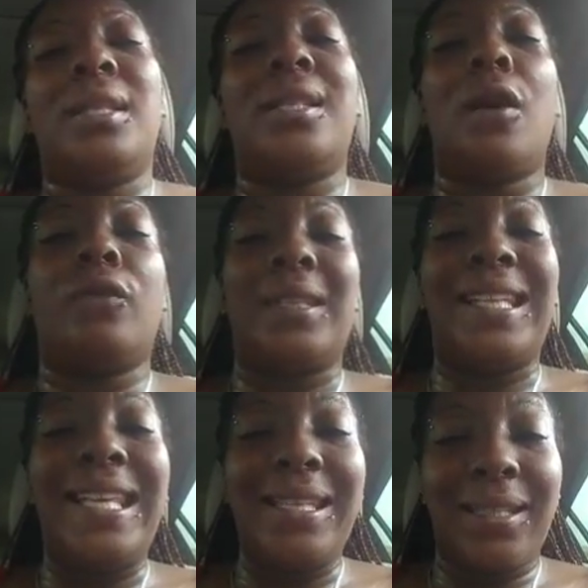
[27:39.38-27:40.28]

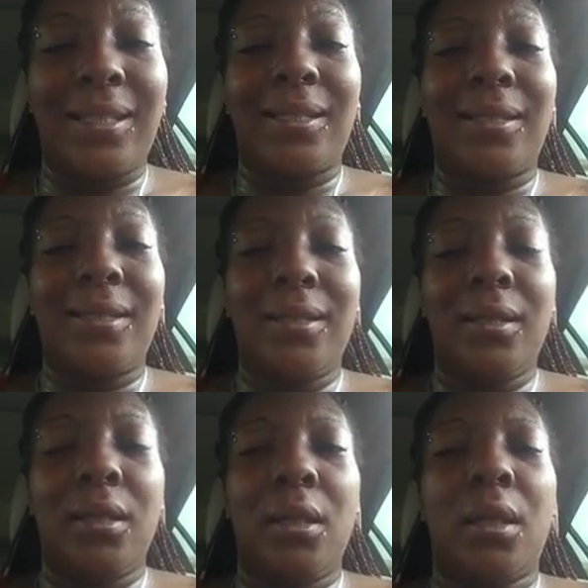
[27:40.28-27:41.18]
selfless
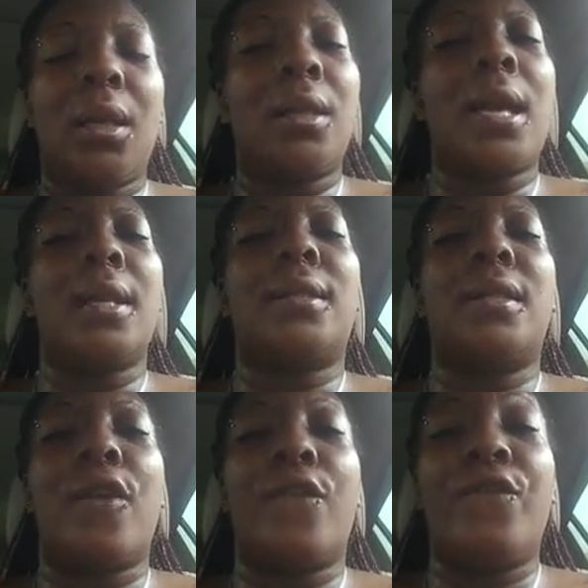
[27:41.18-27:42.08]
and not
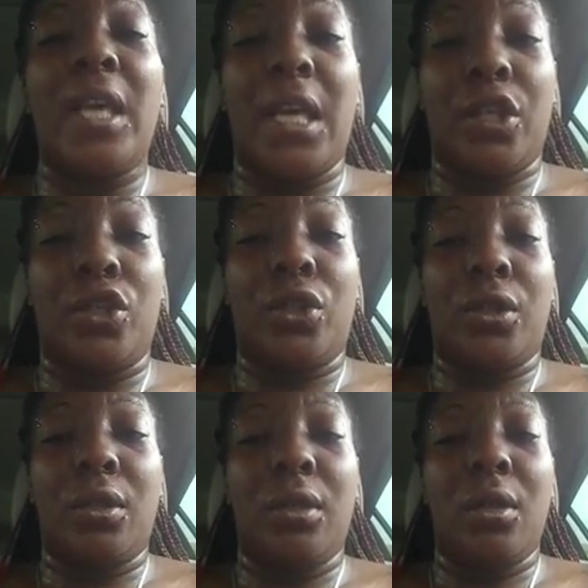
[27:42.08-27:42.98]

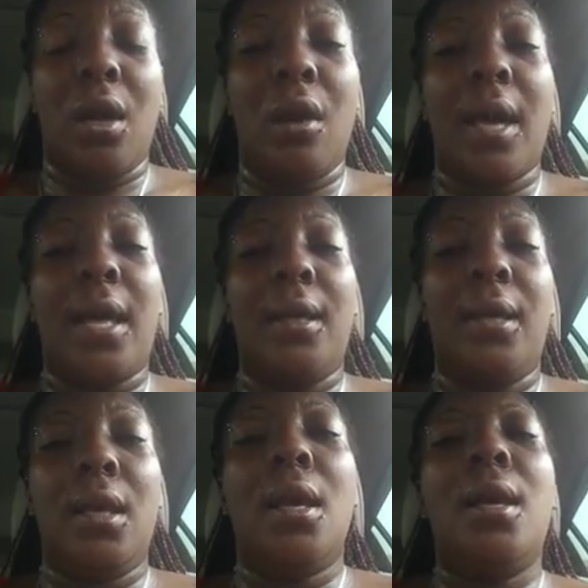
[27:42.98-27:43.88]
selfish. Okay?
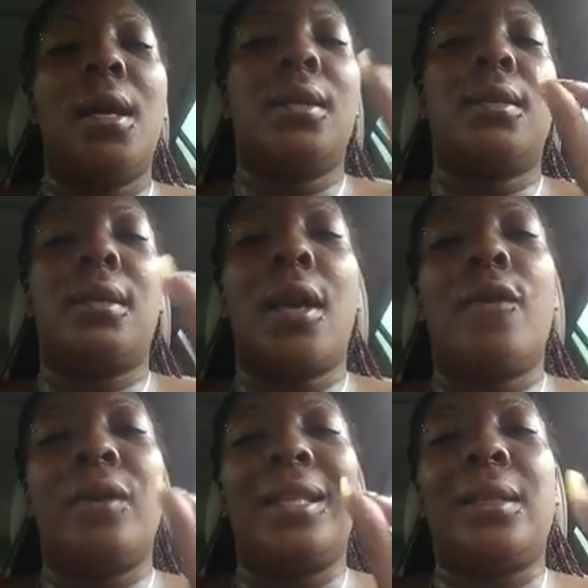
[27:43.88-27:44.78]

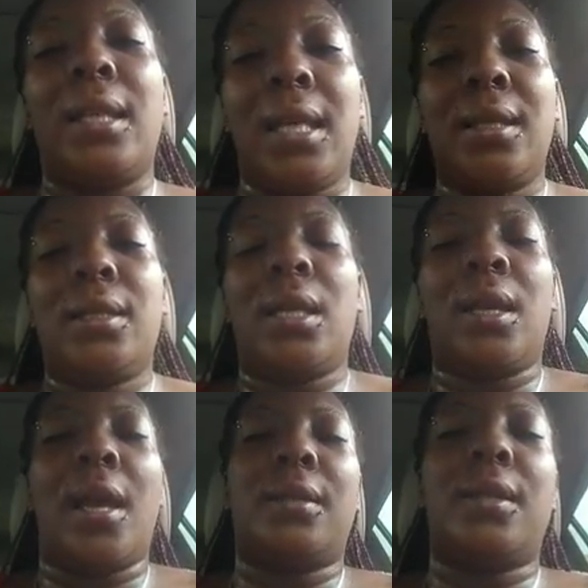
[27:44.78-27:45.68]
Selfless and
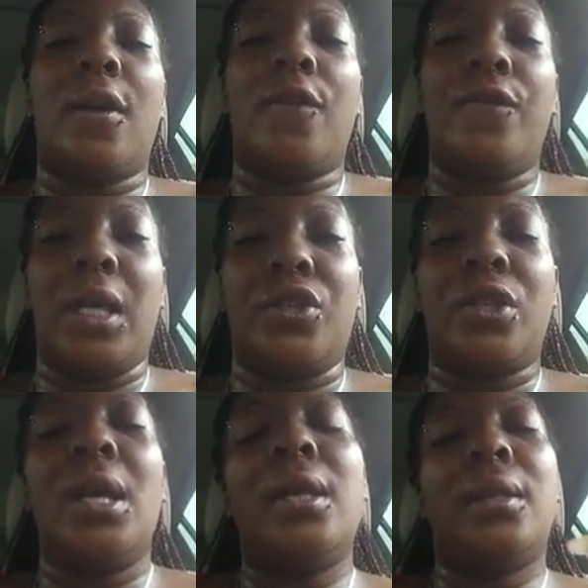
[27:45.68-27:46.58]
not selfish.
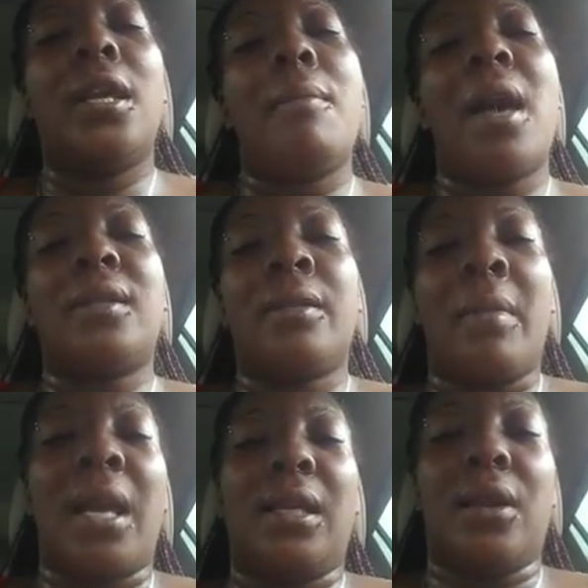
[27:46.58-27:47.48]
Think about
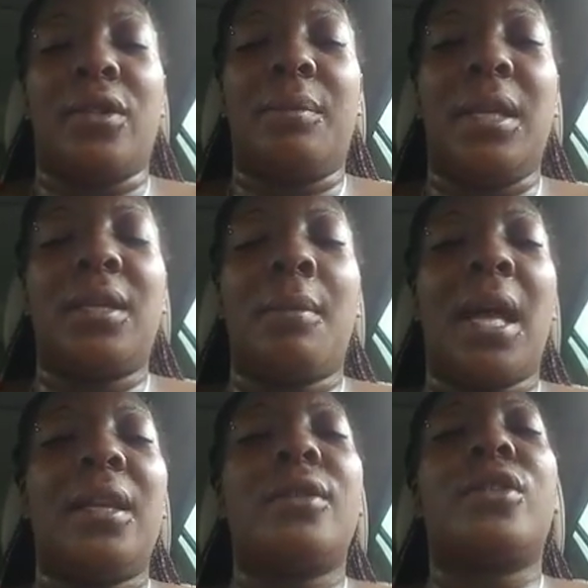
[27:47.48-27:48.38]
somebody else. Be
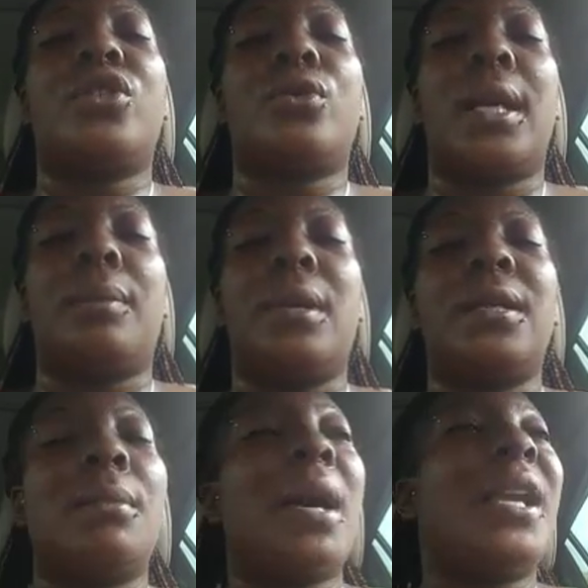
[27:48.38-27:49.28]
somebody else's strength. Be
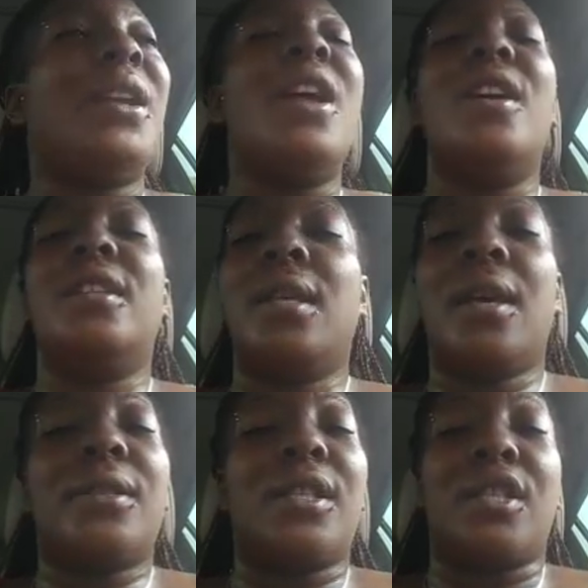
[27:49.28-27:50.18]
somebody
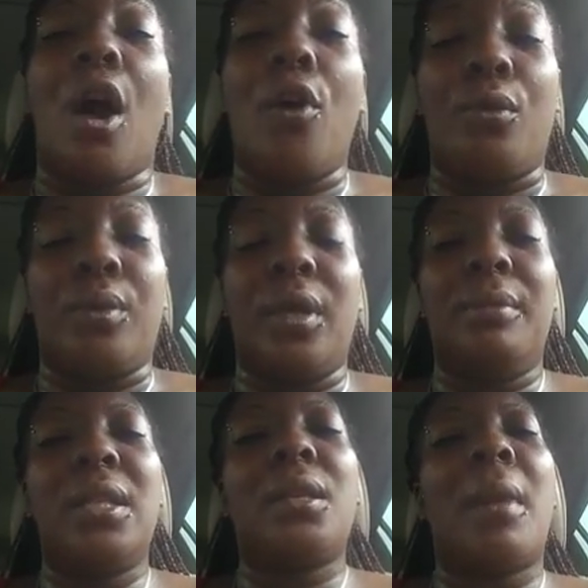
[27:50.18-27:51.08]
else's hope.
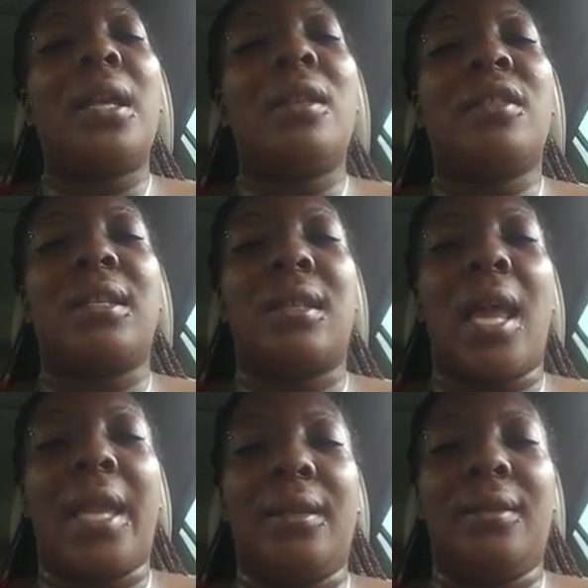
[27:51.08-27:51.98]
Be somebody else's
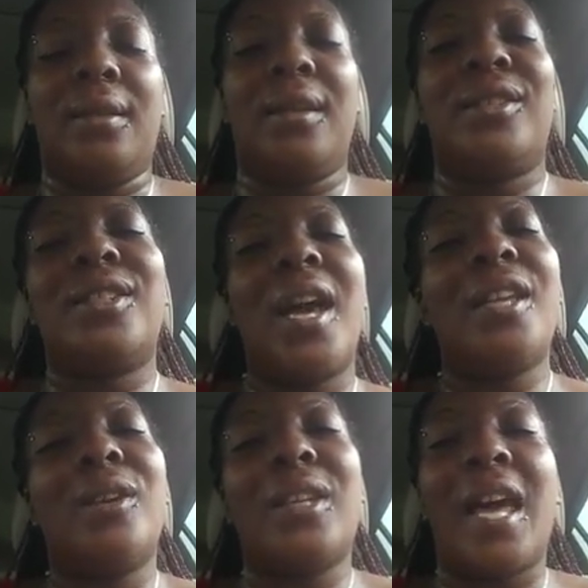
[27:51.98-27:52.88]
light. Shine
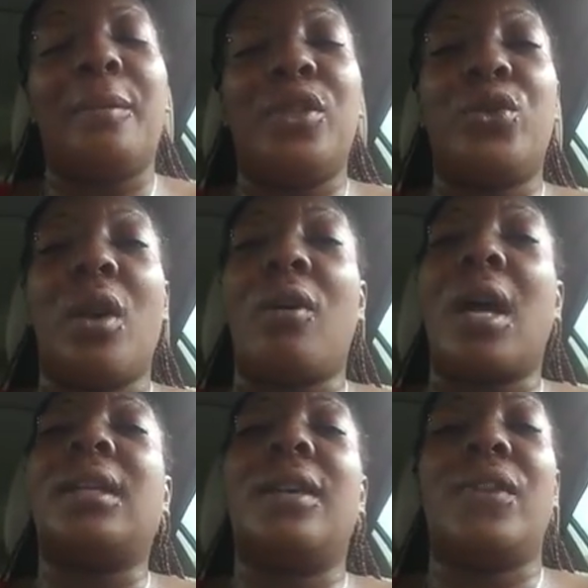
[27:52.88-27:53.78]
your light. Be strong.
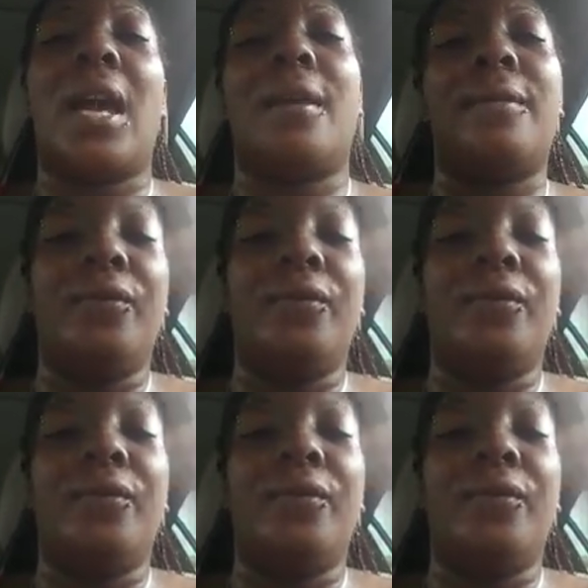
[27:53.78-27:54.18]
I love y'all.